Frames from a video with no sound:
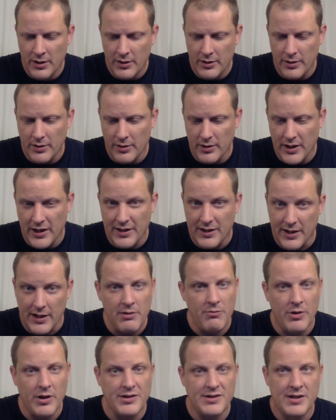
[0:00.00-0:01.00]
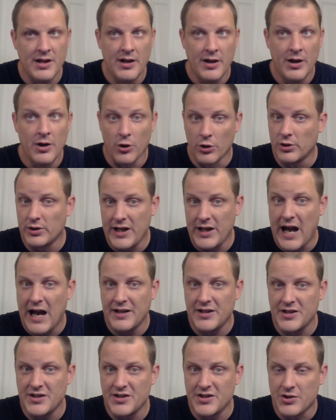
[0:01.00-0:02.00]
You know, like, he was, early on
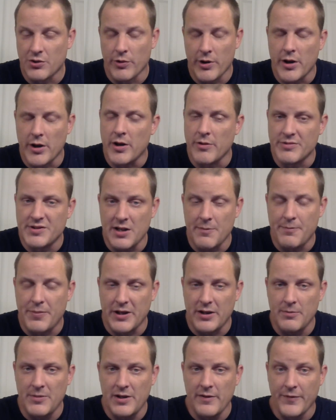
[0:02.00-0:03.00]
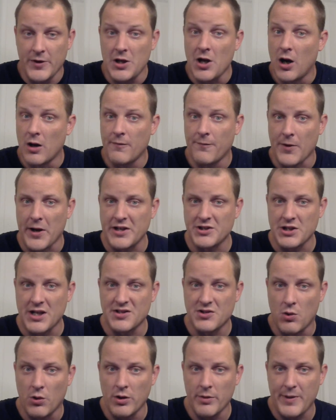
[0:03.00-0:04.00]
in his career, he was the epitome of a young
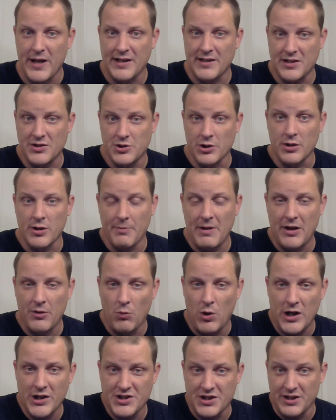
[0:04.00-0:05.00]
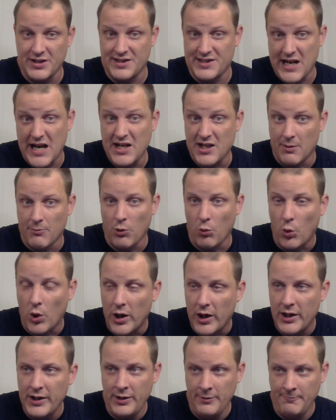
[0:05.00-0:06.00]
franchise quarterback. He took him out of Washington State, number
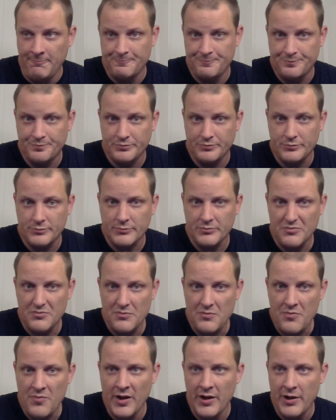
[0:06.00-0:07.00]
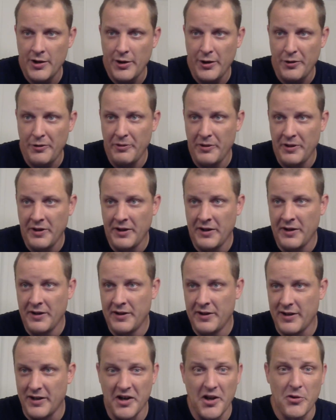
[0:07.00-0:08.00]
one. You know,
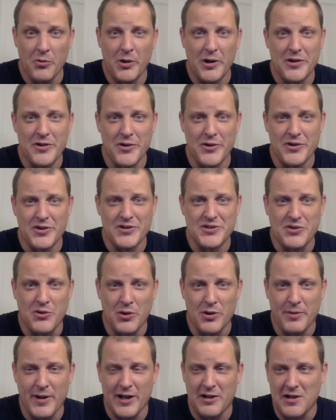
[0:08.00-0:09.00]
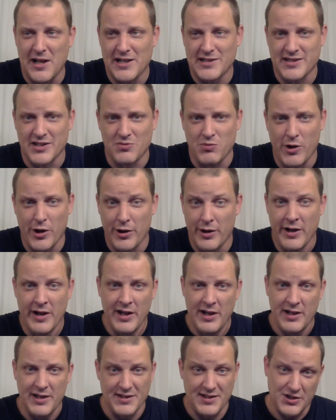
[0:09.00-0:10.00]
another one of those quarterback classes where,
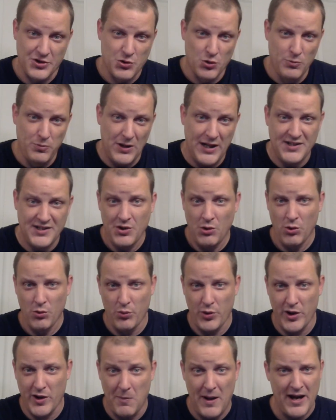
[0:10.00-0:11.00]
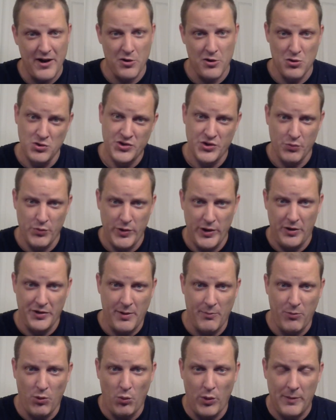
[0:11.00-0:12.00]
is it Drew Bledsoe or Rick Meyer? Who's the real
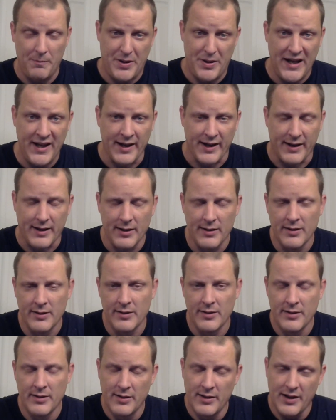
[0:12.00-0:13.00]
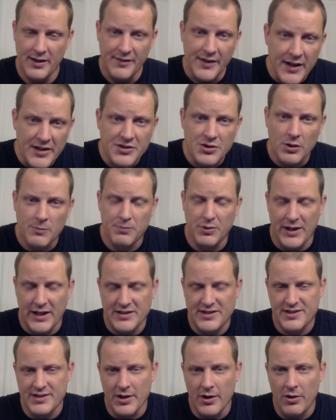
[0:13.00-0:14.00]
number one pick? And they took
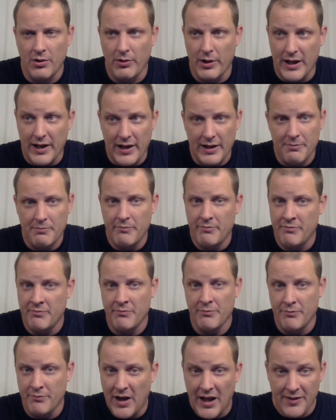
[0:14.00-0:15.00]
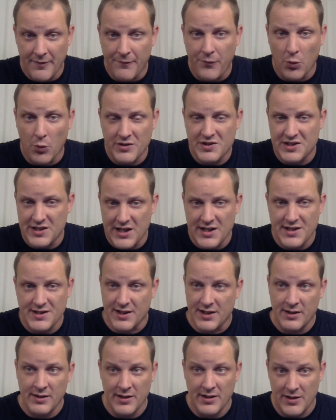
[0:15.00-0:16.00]
Bledsoe, and by the fourth
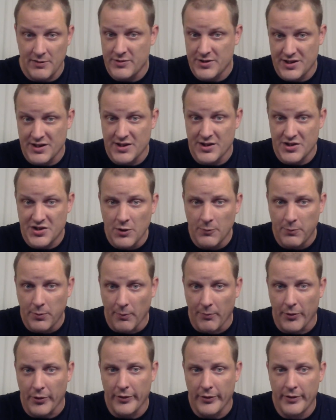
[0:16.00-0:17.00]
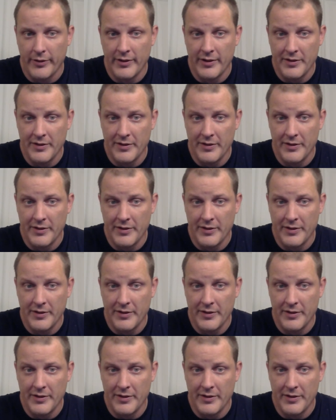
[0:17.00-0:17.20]
season, he was in the Super Bowl.